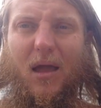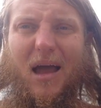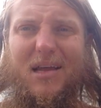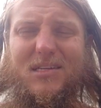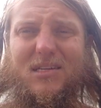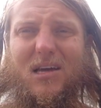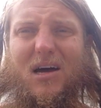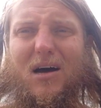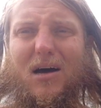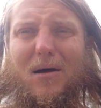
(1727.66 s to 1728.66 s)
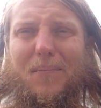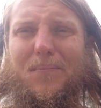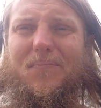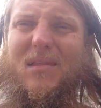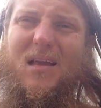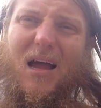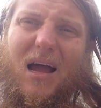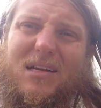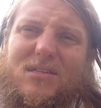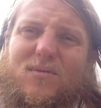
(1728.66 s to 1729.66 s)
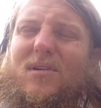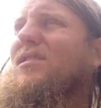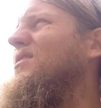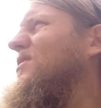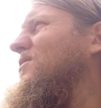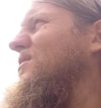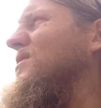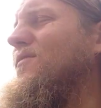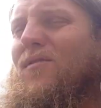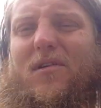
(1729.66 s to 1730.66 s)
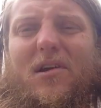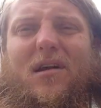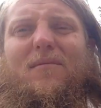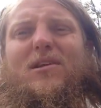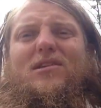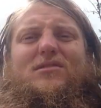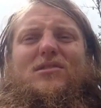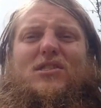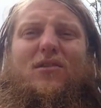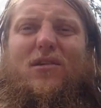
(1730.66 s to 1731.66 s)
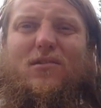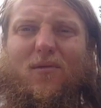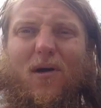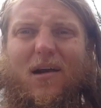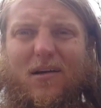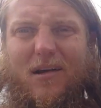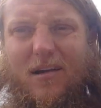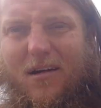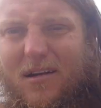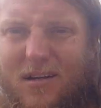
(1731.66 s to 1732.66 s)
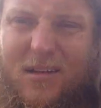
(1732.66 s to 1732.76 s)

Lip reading: guys, I just wanted to do this for you. I'm going to show you the water here.